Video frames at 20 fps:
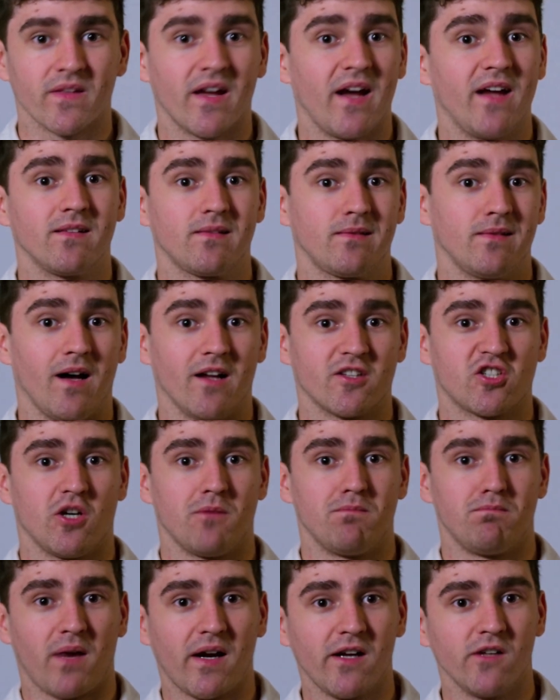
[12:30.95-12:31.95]
and larger
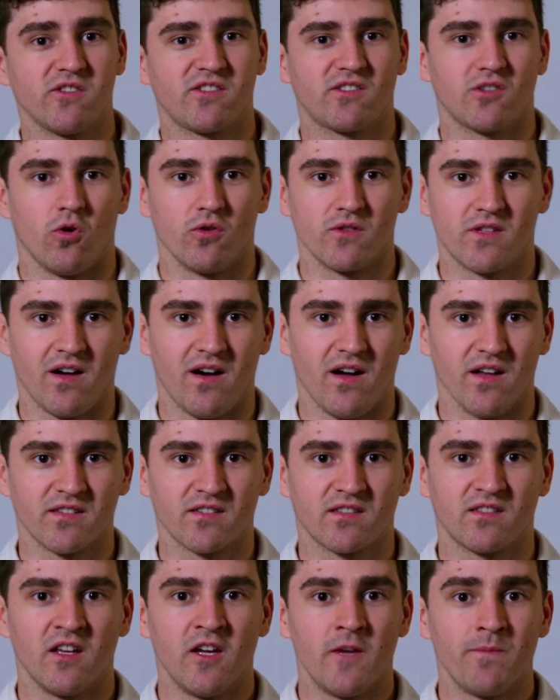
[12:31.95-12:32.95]
milestone
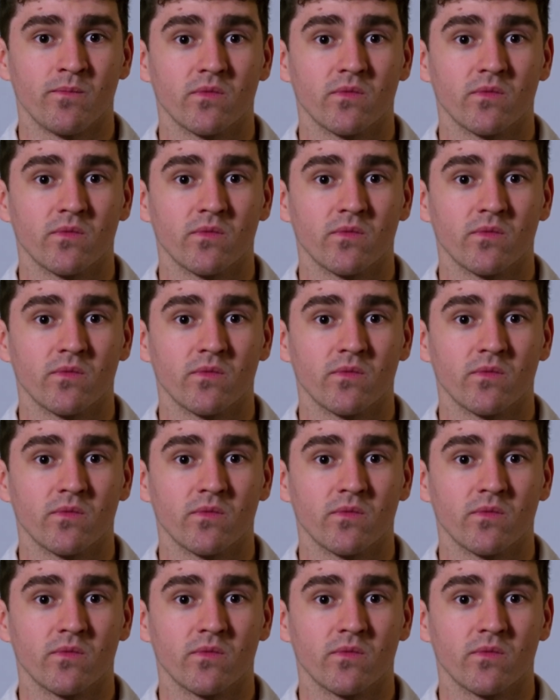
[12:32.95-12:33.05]
tasks